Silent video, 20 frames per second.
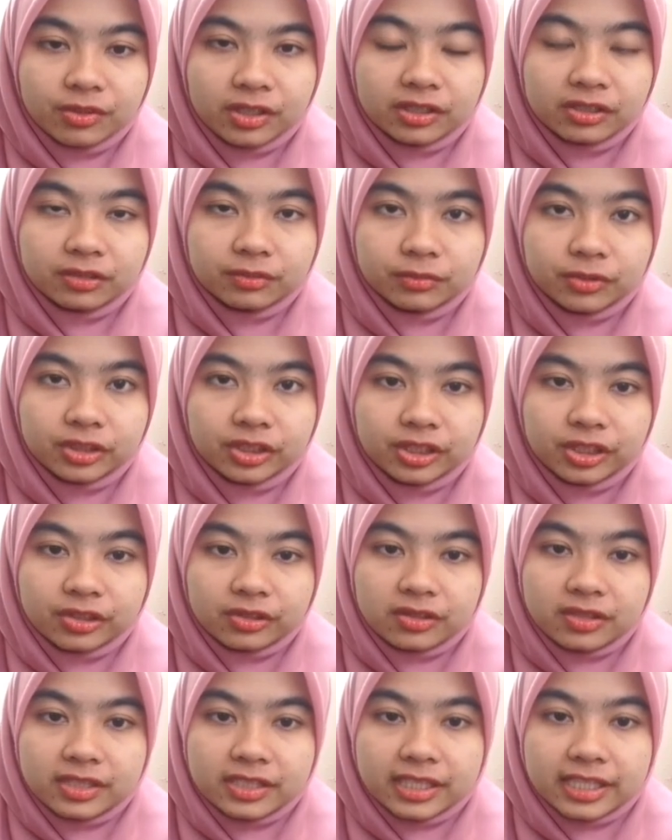water
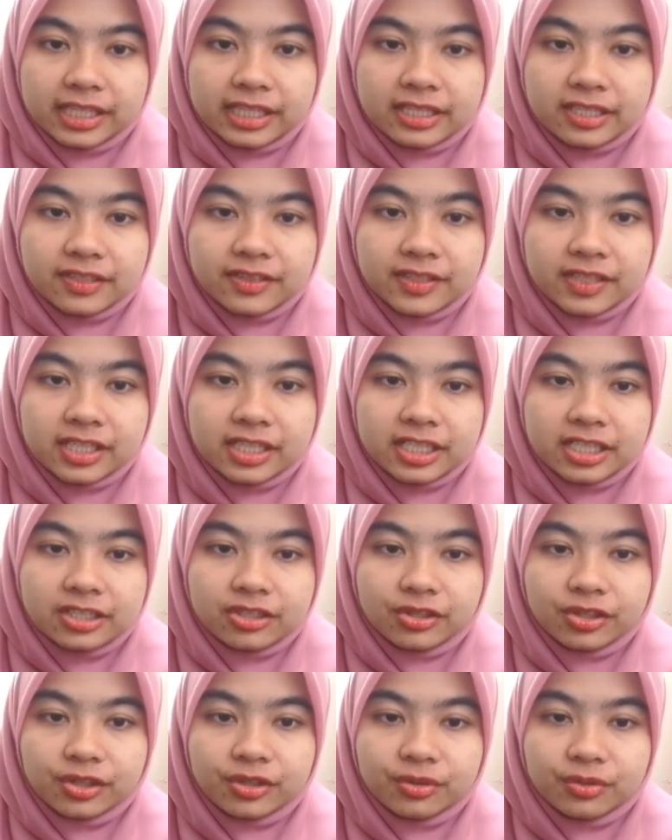molecules initially
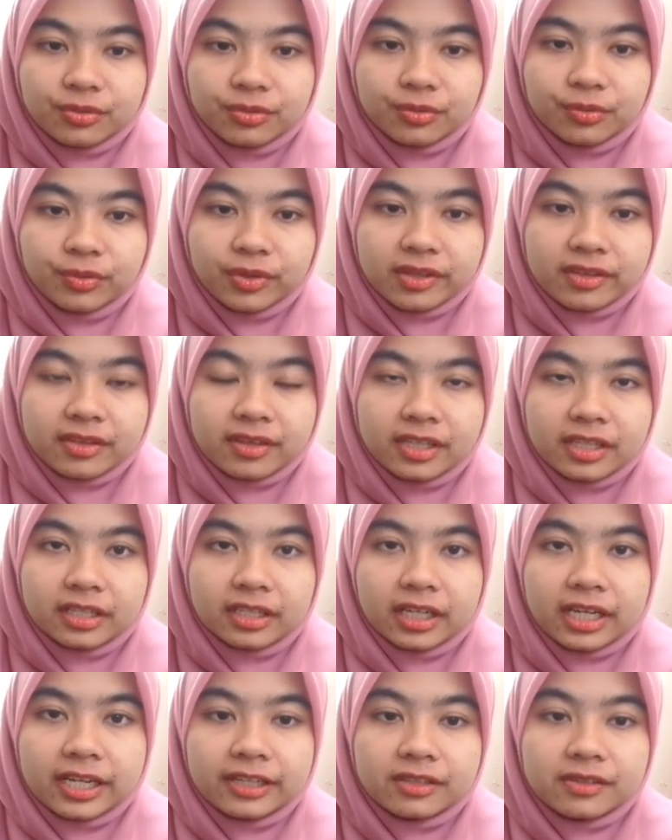join with
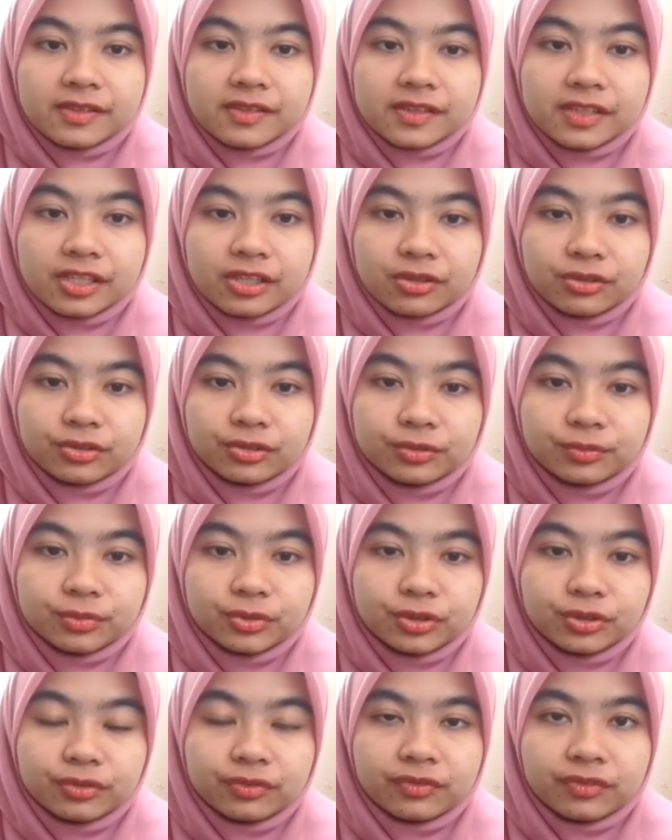the hydroxyl group
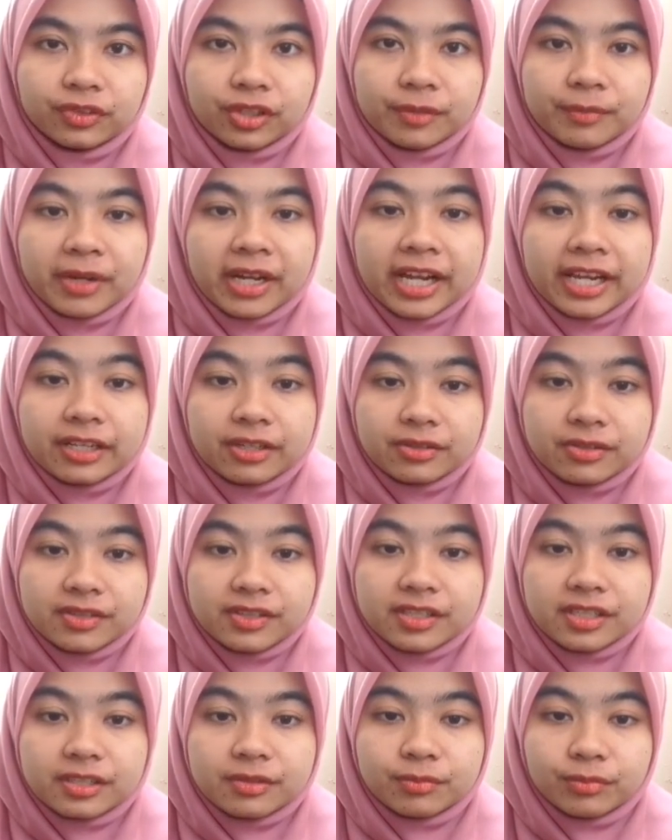to form
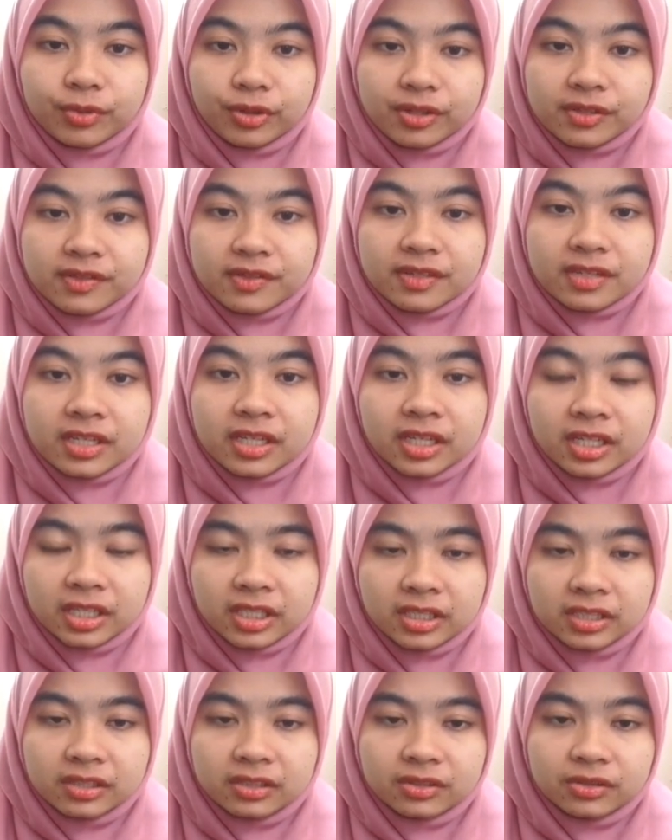hydrogen bonds.
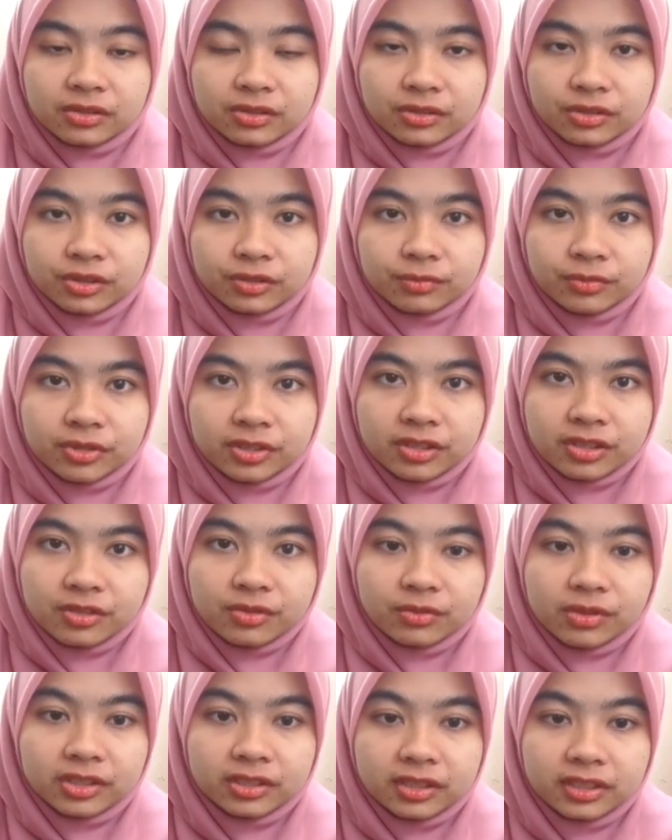So
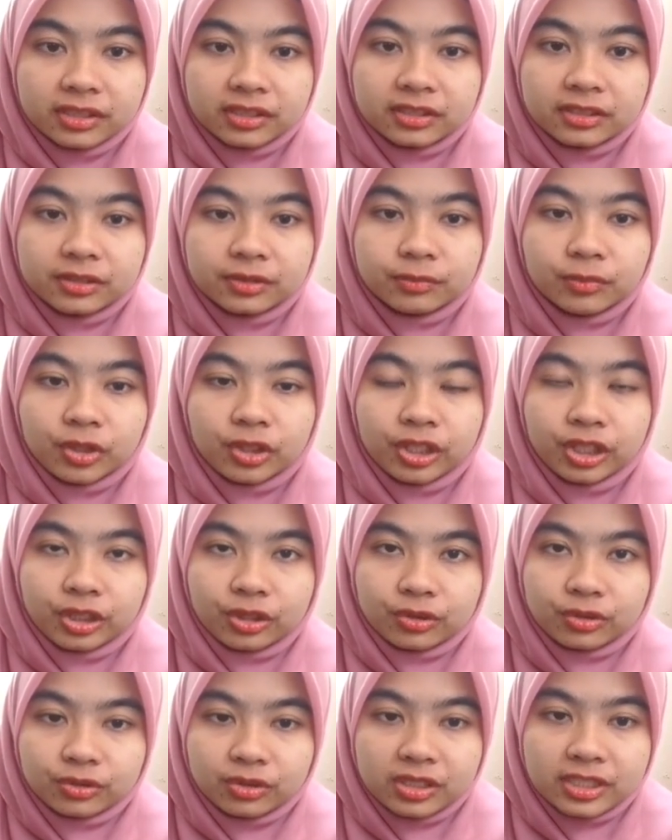numerous water
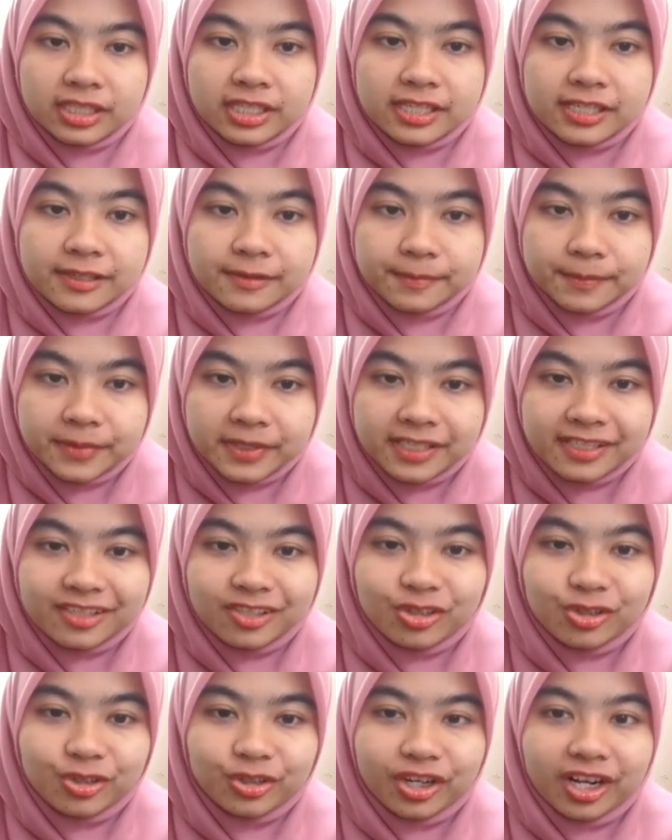molecules disperse
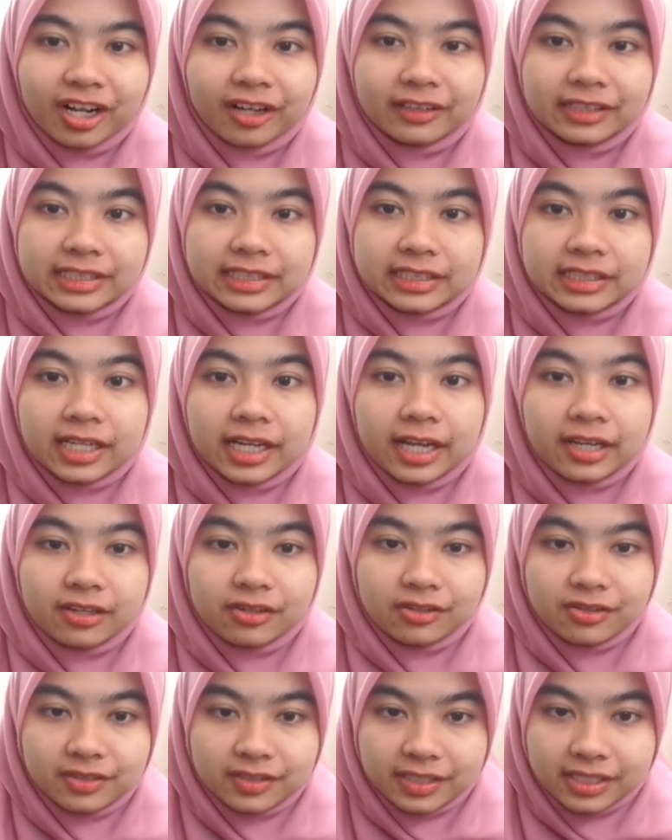throughout the
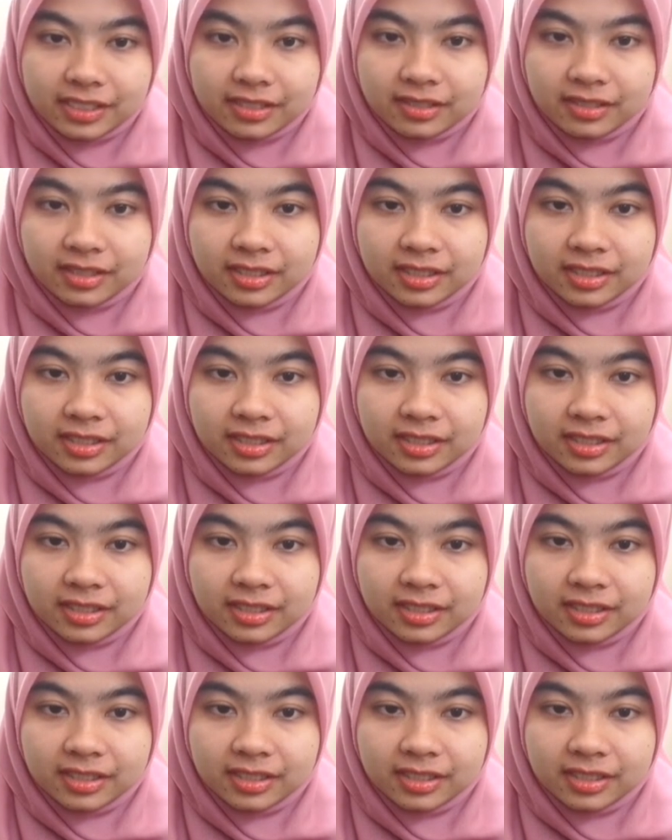hydrogel.